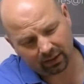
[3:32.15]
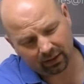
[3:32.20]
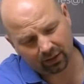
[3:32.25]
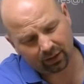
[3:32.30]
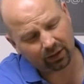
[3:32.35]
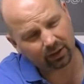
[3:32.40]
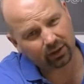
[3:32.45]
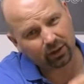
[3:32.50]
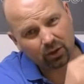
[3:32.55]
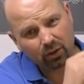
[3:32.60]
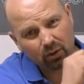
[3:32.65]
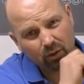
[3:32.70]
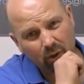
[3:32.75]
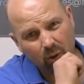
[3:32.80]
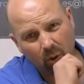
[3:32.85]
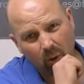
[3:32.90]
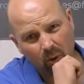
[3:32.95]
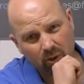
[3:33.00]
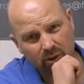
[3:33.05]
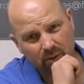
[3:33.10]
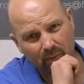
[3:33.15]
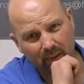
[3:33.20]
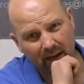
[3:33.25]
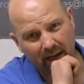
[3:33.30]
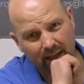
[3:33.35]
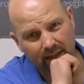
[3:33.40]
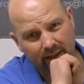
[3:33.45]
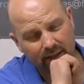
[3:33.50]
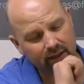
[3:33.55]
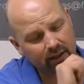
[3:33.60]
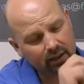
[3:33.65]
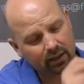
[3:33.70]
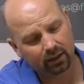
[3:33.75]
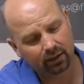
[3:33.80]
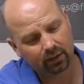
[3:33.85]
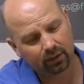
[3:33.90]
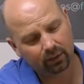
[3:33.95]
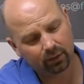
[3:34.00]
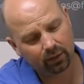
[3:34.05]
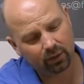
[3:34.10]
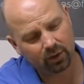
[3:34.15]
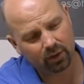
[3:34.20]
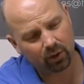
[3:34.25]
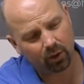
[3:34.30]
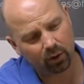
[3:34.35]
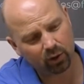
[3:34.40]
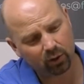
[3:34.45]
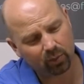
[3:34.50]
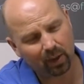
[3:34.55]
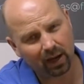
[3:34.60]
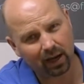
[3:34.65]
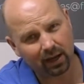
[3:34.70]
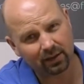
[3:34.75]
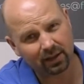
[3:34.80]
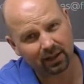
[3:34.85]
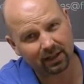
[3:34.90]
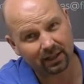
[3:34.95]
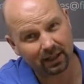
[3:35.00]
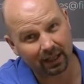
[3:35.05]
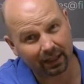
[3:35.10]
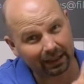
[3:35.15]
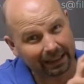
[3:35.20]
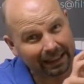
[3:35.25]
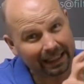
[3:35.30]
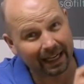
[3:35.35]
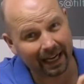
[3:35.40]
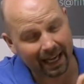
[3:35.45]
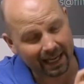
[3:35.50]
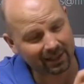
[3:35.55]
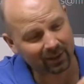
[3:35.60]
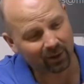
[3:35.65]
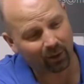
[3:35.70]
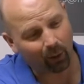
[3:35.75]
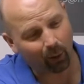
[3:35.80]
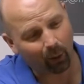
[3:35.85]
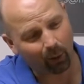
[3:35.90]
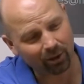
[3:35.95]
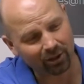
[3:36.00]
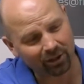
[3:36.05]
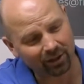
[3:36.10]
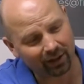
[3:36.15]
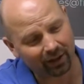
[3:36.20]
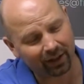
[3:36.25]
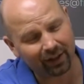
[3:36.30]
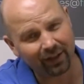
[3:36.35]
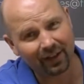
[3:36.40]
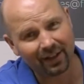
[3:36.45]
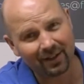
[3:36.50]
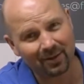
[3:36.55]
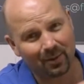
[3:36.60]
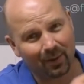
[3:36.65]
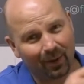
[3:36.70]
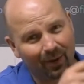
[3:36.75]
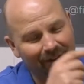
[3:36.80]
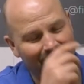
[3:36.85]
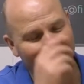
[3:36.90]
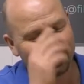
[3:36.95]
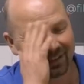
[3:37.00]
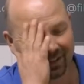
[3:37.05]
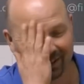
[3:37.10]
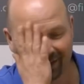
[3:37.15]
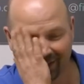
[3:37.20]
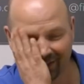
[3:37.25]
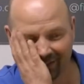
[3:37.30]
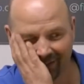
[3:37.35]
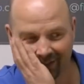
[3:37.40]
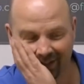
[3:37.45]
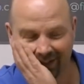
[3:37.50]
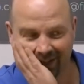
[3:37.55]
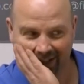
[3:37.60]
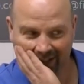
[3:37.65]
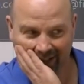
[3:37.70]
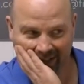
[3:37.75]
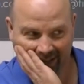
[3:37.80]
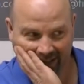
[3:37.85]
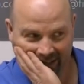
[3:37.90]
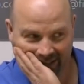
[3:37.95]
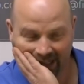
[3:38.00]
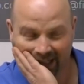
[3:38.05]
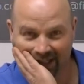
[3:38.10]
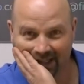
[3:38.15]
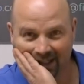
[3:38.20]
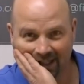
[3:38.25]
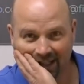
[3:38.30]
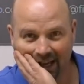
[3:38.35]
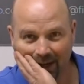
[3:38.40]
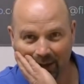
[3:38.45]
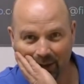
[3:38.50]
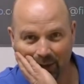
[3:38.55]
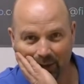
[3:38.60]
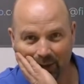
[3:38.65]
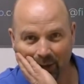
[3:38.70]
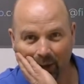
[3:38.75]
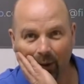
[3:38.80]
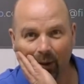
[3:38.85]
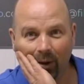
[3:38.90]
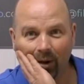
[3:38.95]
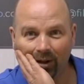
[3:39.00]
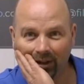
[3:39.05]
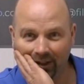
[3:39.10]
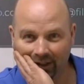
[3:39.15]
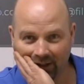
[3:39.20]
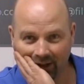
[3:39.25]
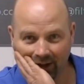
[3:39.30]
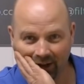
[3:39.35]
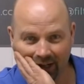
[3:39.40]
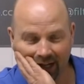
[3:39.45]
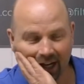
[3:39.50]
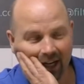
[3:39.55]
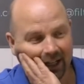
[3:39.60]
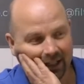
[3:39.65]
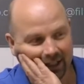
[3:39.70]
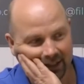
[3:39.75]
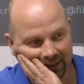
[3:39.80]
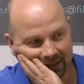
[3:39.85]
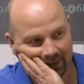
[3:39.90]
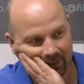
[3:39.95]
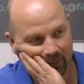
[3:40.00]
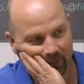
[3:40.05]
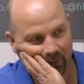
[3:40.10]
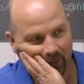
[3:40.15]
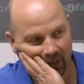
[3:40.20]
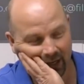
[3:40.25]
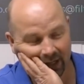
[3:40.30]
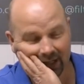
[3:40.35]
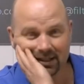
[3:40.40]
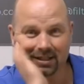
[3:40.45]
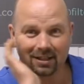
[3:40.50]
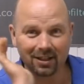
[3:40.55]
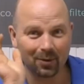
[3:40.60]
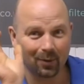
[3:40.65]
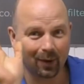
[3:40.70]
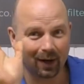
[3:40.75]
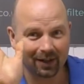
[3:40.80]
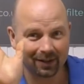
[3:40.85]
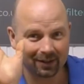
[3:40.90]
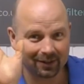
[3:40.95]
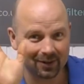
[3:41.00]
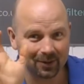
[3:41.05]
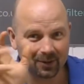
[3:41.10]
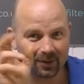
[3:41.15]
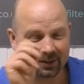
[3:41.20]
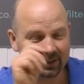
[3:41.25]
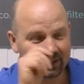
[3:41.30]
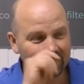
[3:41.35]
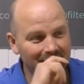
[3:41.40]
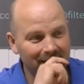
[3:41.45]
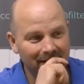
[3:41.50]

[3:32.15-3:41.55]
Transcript: another two coarse pads. Those coarse pads are slightly less coarse than this one. It's set up all cockeyed. I can see why they do it,